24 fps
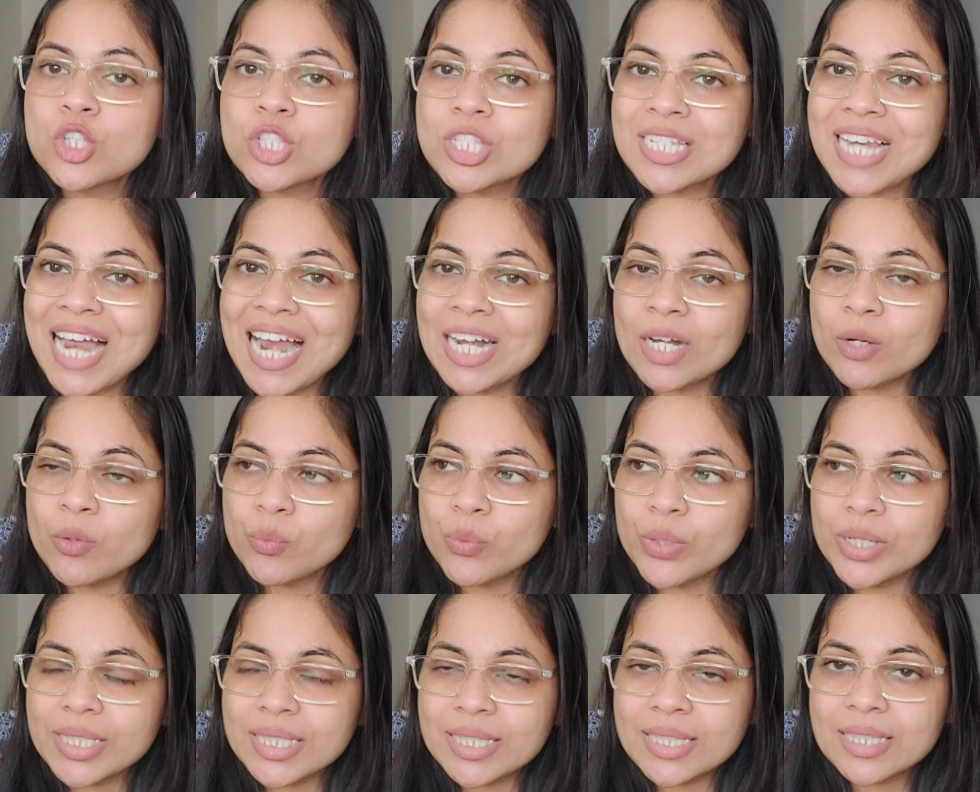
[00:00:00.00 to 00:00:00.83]
so start
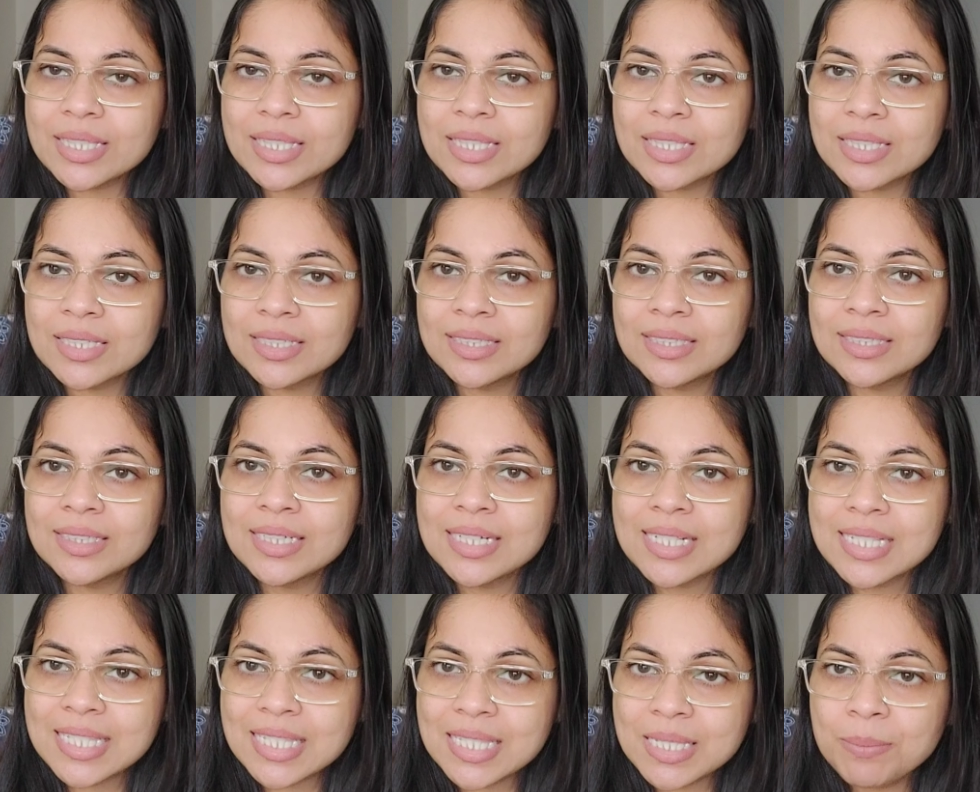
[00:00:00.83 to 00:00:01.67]
with
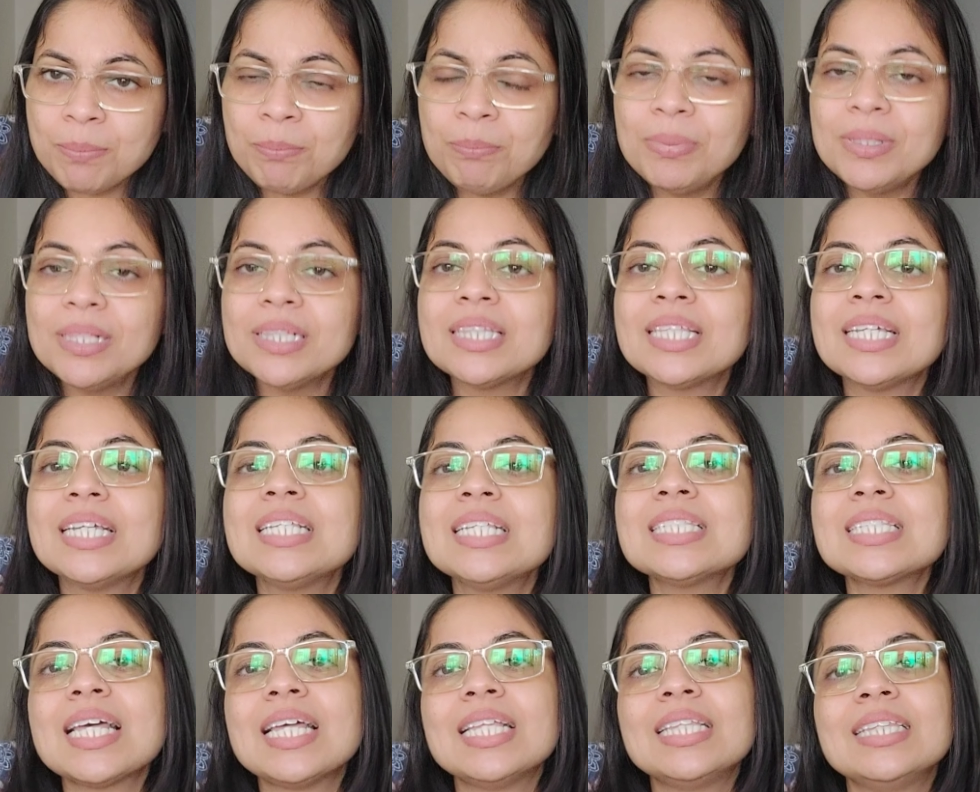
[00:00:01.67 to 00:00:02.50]
simple
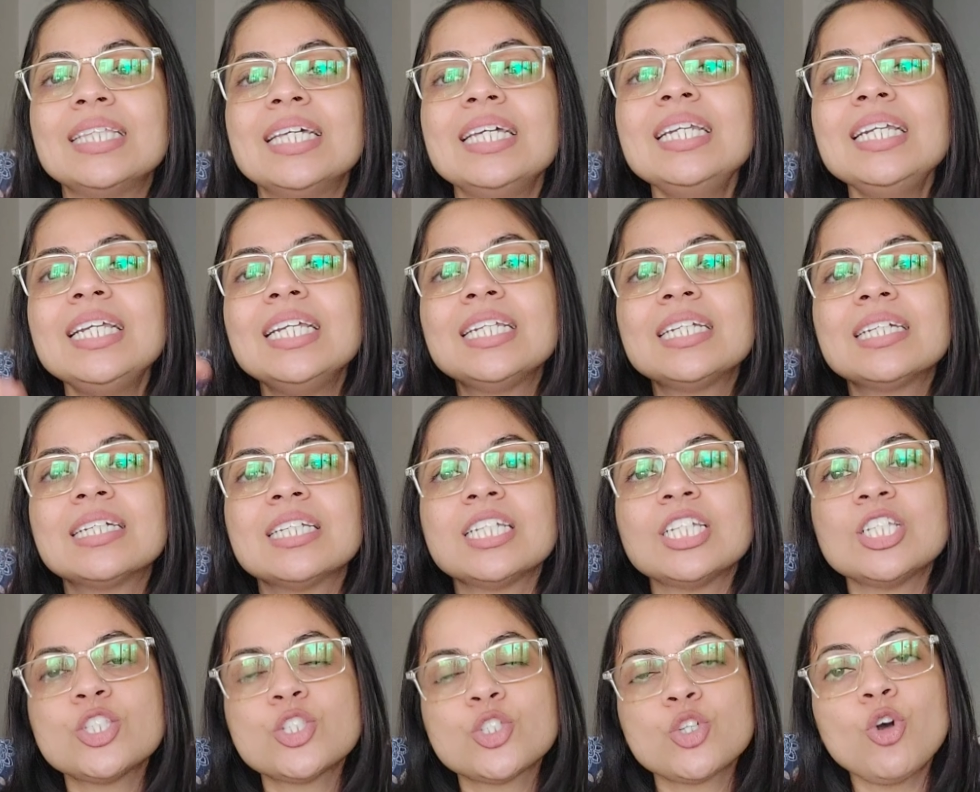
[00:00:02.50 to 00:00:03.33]
things and then
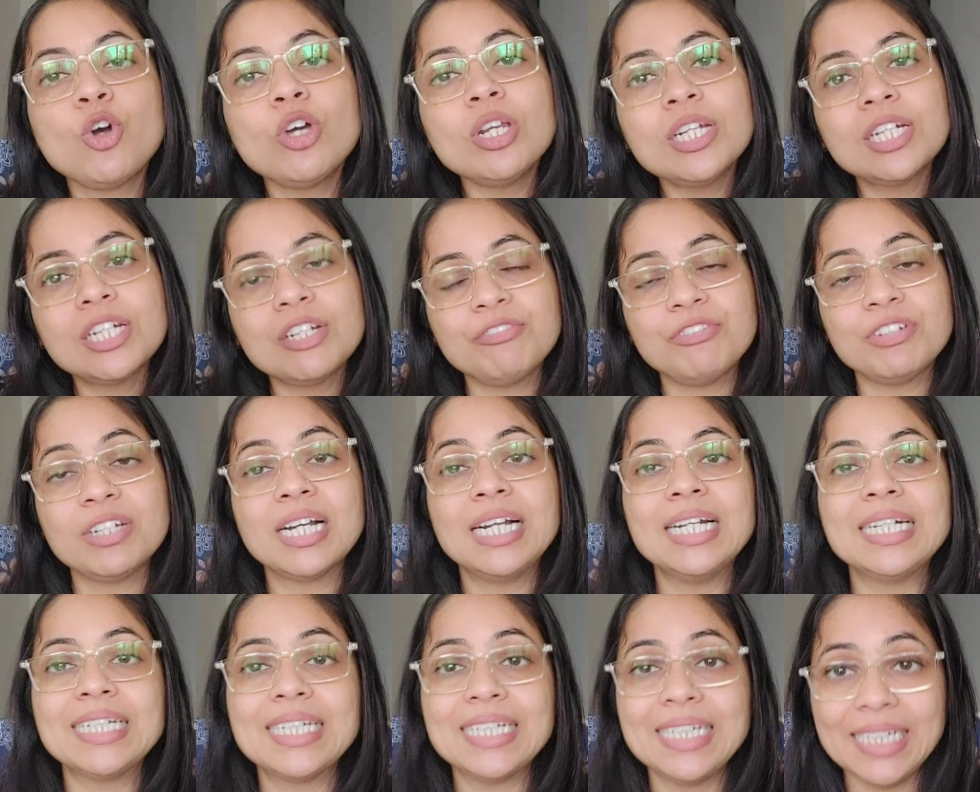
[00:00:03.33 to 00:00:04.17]
increase your
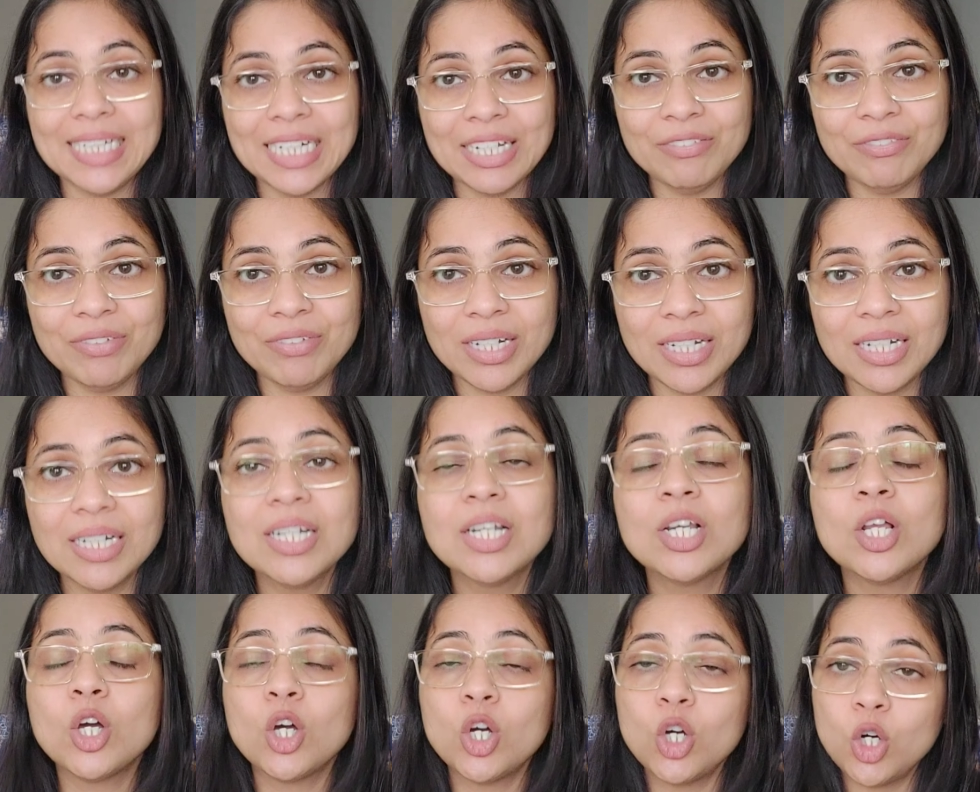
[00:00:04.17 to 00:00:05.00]
difficulty
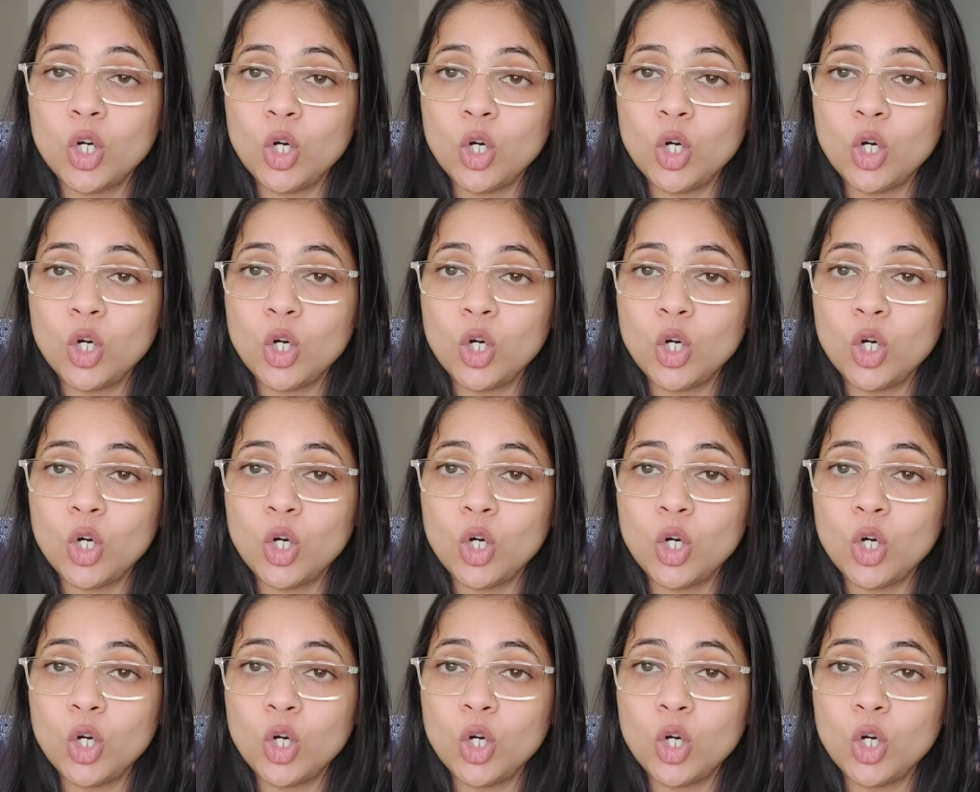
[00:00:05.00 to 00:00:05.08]
level.